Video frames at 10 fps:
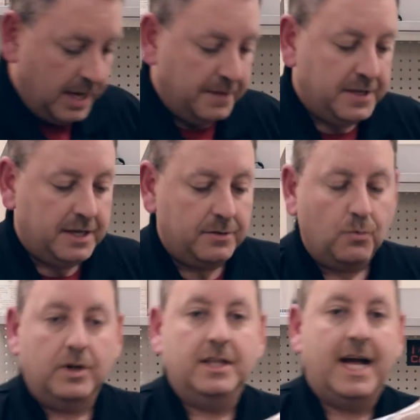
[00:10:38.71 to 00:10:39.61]
And then
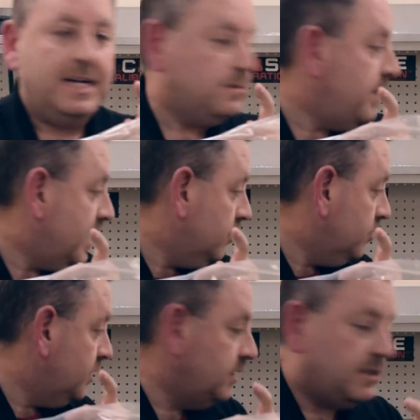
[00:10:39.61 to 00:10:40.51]
one last bag of
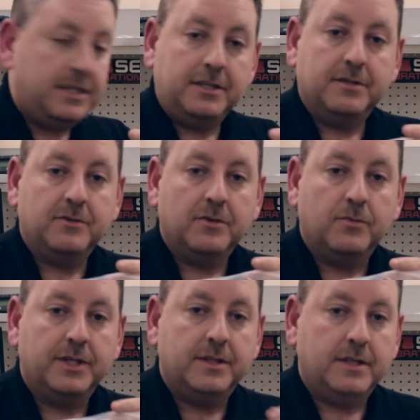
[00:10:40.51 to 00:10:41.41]
goodies here
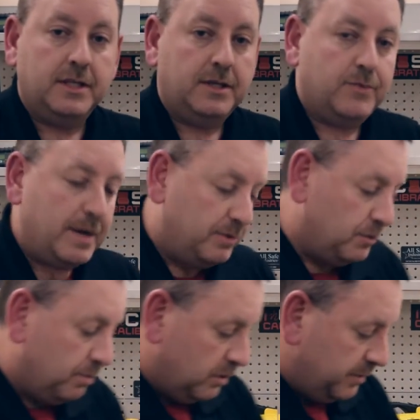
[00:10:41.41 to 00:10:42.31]
with the rapid
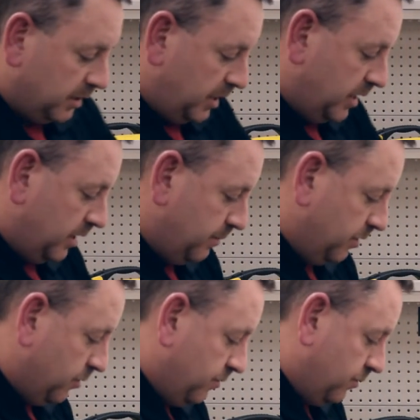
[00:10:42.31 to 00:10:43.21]
deployment kit. Let me
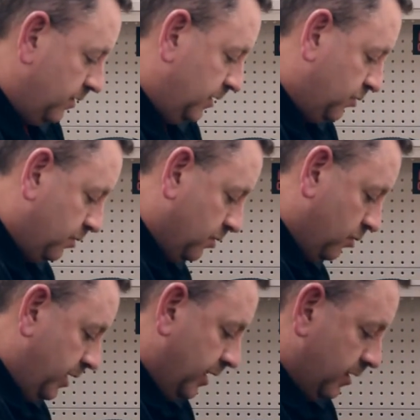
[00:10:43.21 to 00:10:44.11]
go through these real
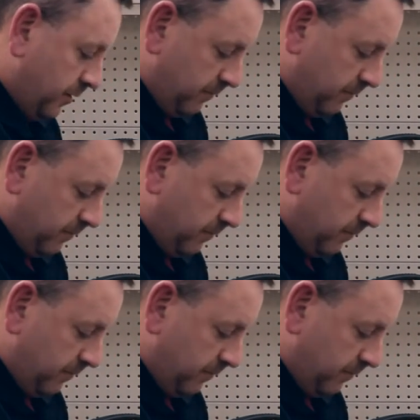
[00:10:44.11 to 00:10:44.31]
quick.